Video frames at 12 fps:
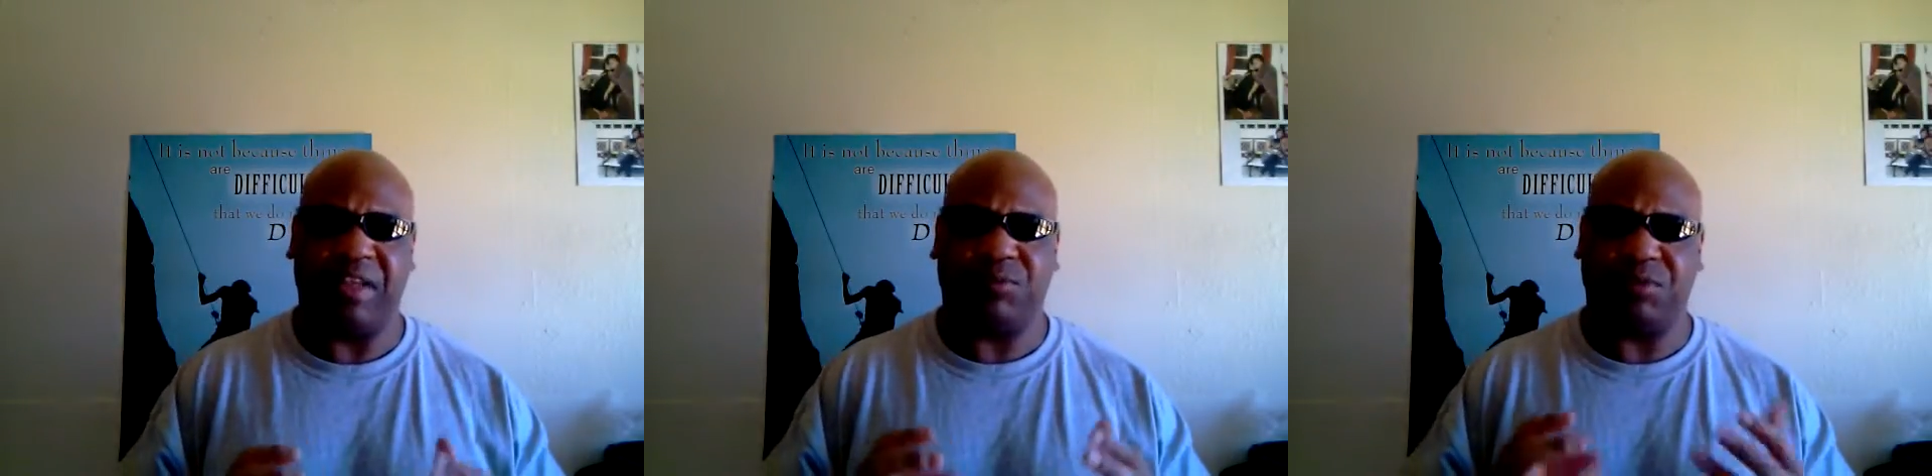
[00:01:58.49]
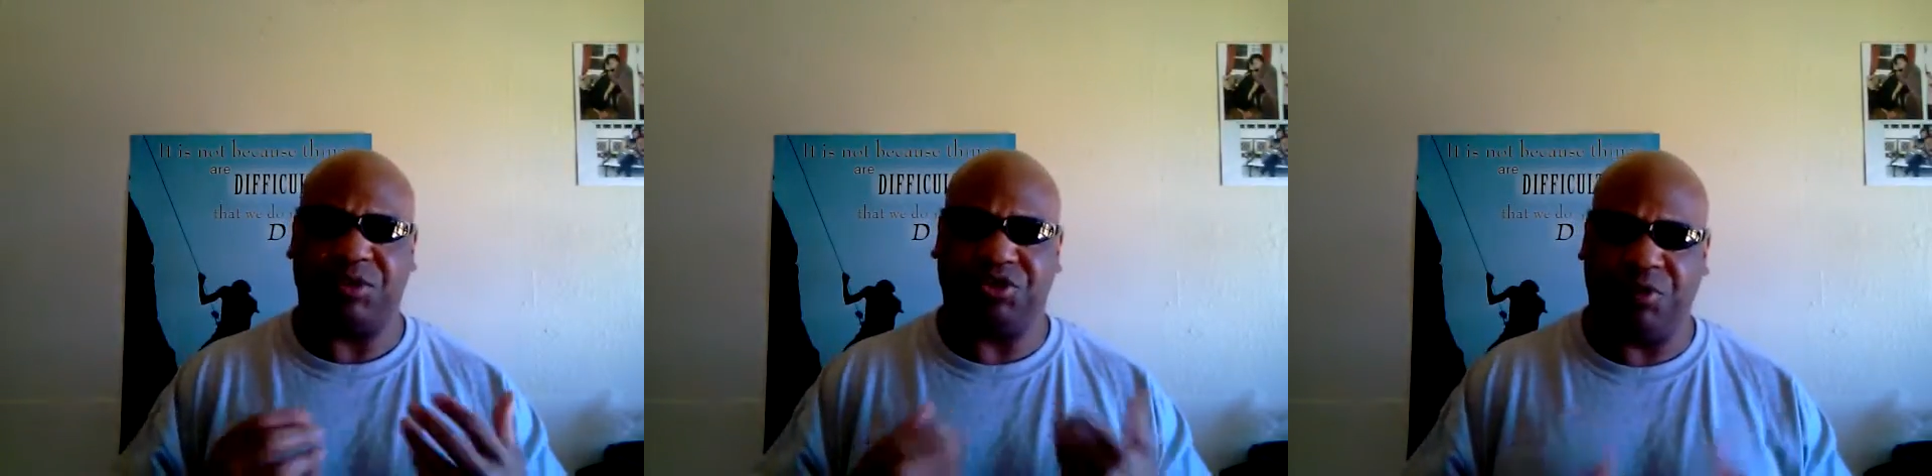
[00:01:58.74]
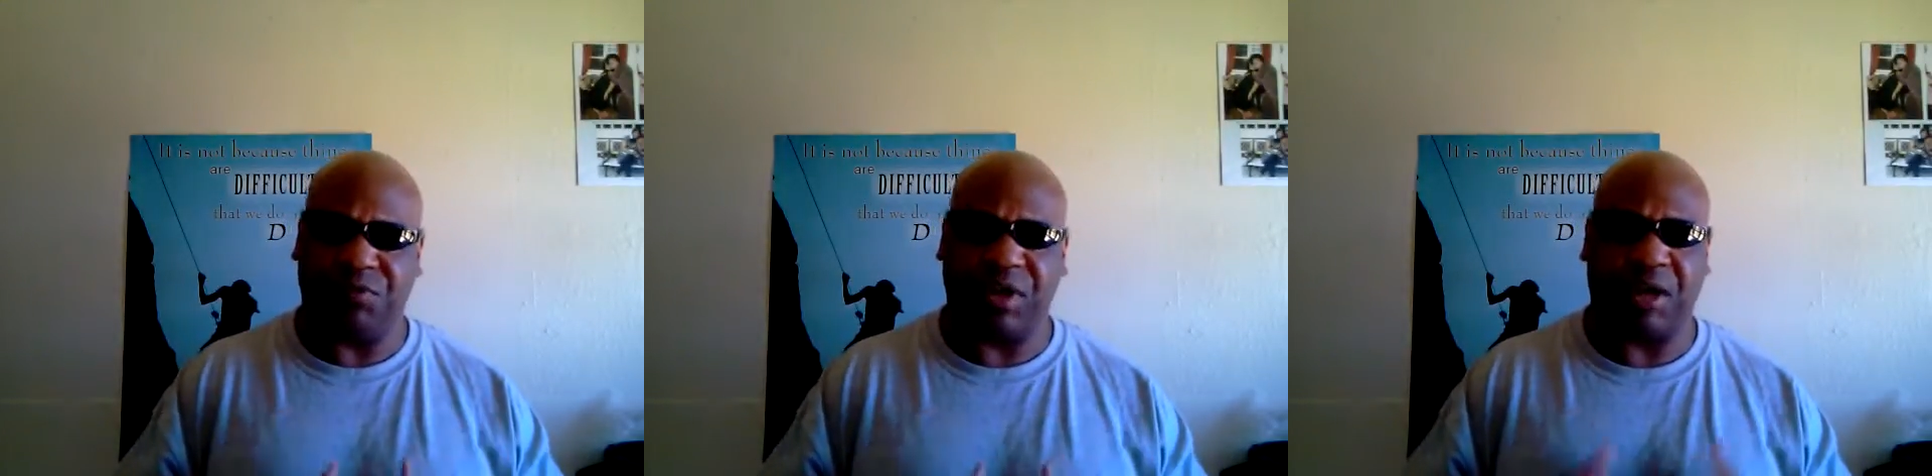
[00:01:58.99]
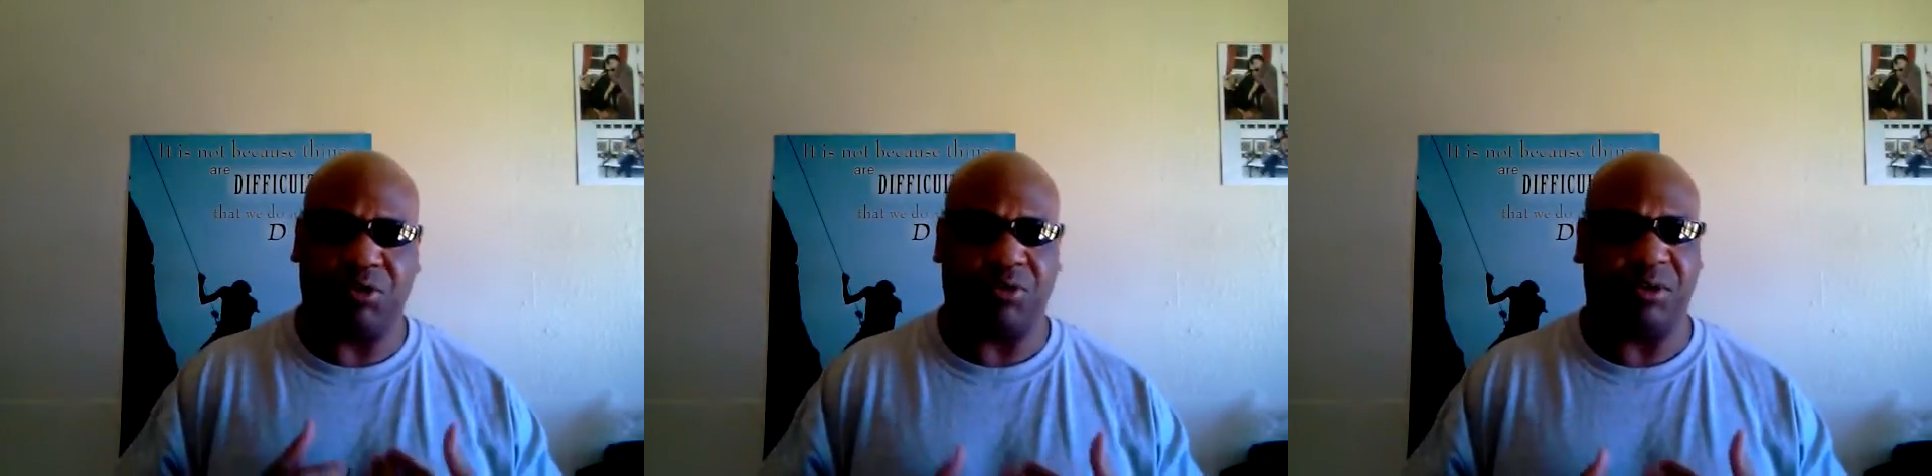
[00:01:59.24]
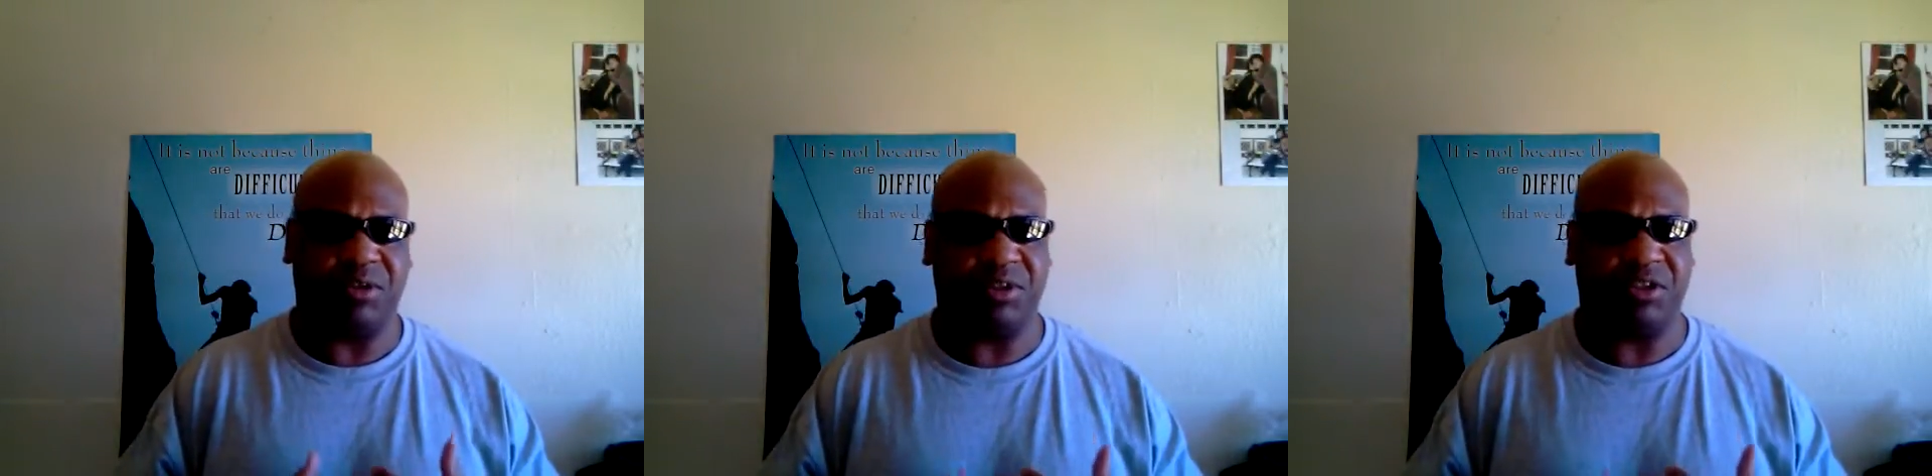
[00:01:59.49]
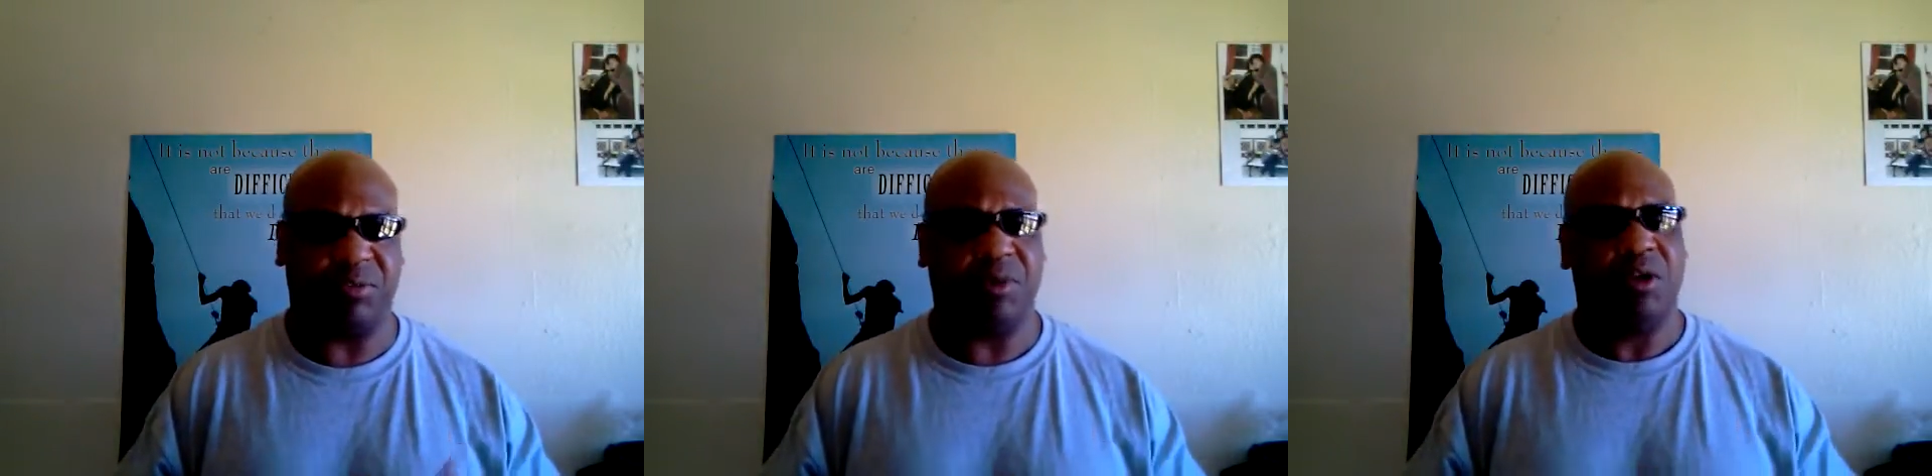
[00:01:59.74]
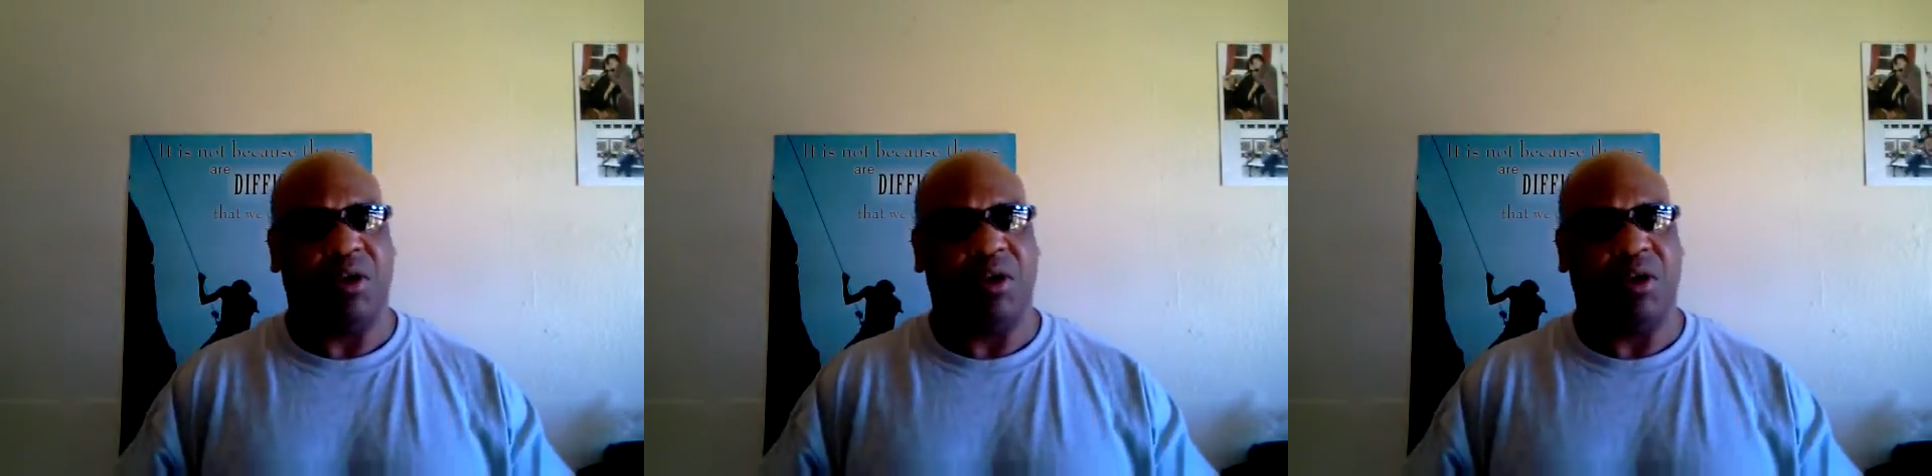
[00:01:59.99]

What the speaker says: with the juvenile court system